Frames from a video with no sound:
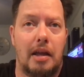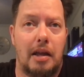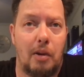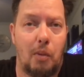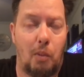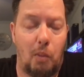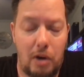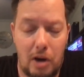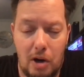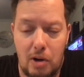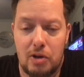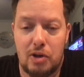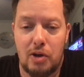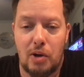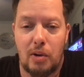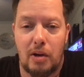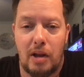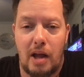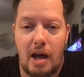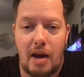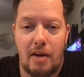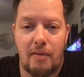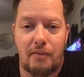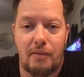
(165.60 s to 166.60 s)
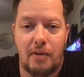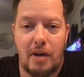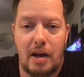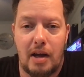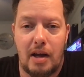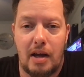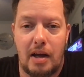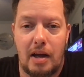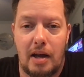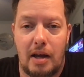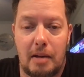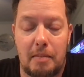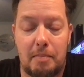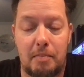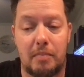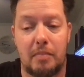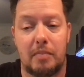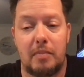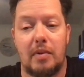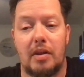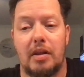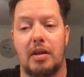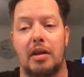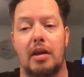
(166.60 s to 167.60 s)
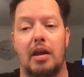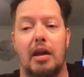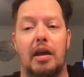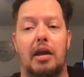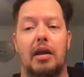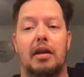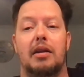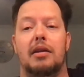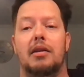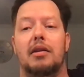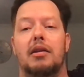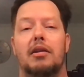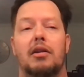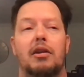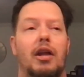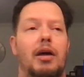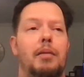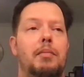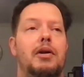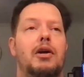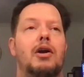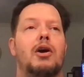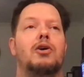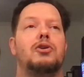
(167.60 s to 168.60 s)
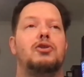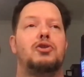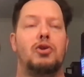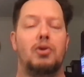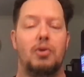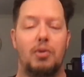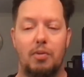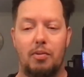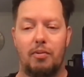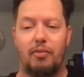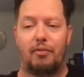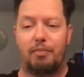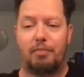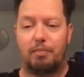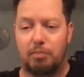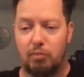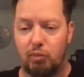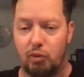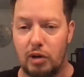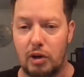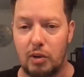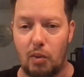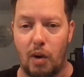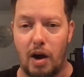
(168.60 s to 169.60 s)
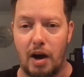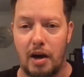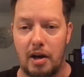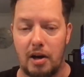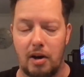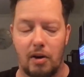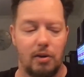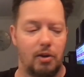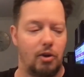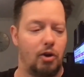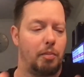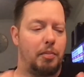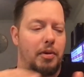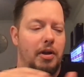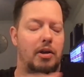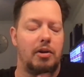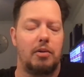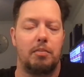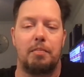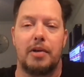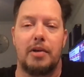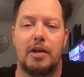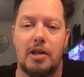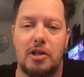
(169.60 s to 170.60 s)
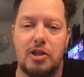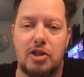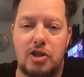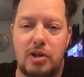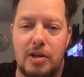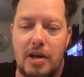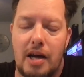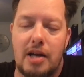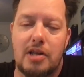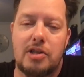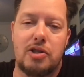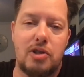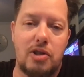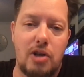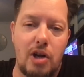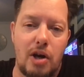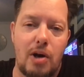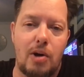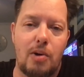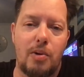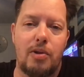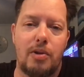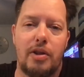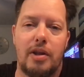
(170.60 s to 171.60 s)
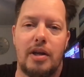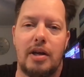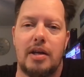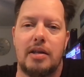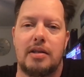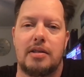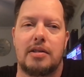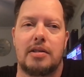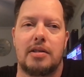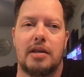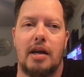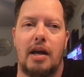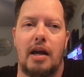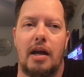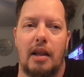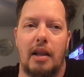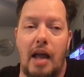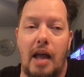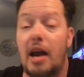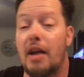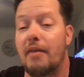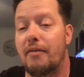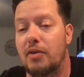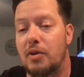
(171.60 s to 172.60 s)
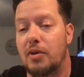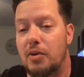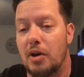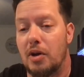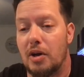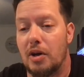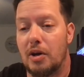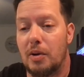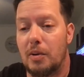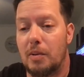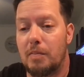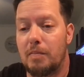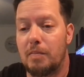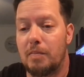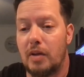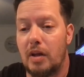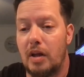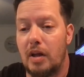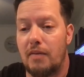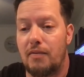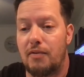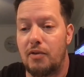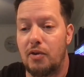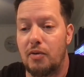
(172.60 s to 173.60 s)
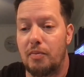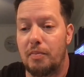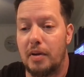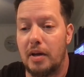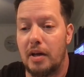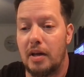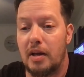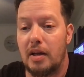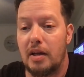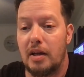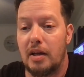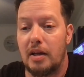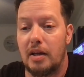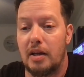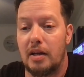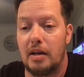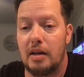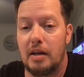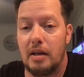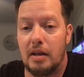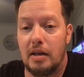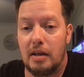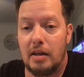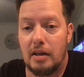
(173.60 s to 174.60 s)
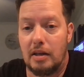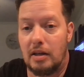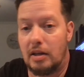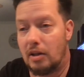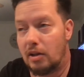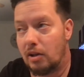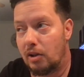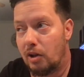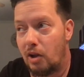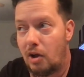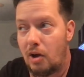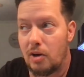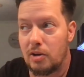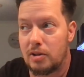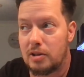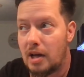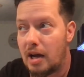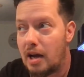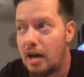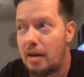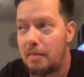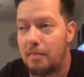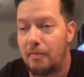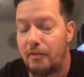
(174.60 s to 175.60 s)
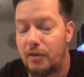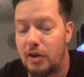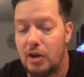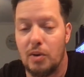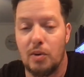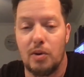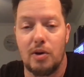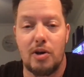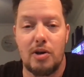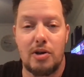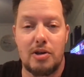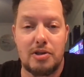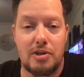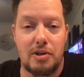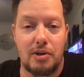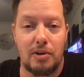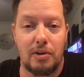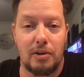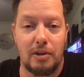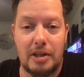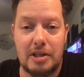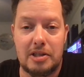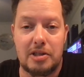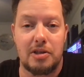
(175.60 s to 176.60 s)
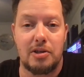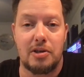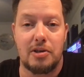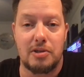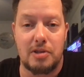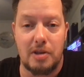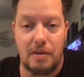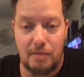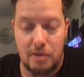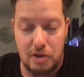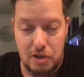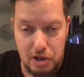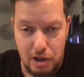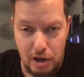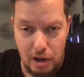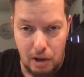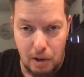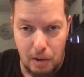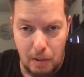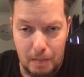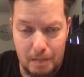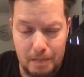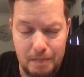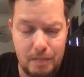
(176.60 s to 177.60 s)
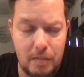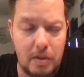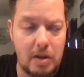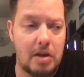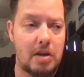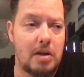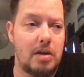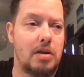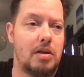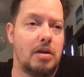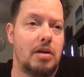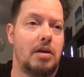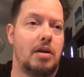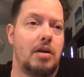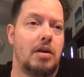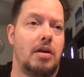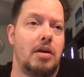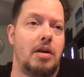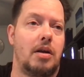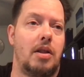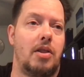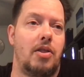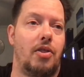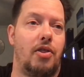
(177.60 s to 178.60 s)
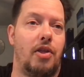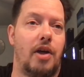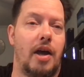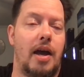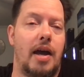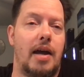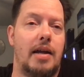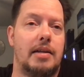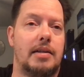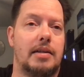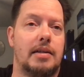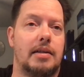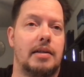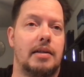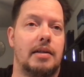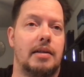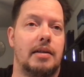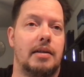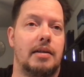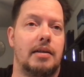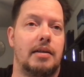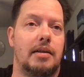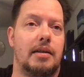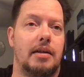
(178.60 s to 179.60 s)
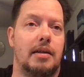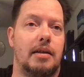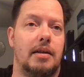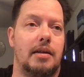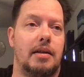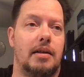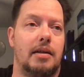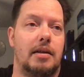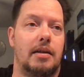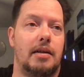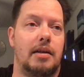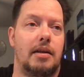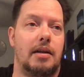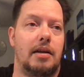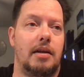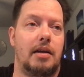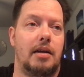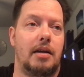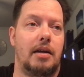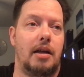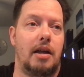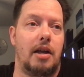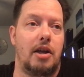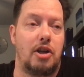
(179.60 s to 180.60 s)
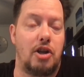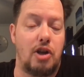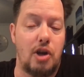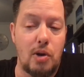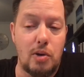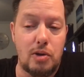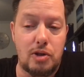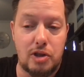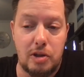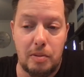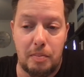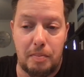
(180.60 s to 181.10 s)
We don't do a lot of, and let me also rewind here a little bit, because you guys know that, a lot of you know, if you've been longtime viewers or listeners of the show, that it used to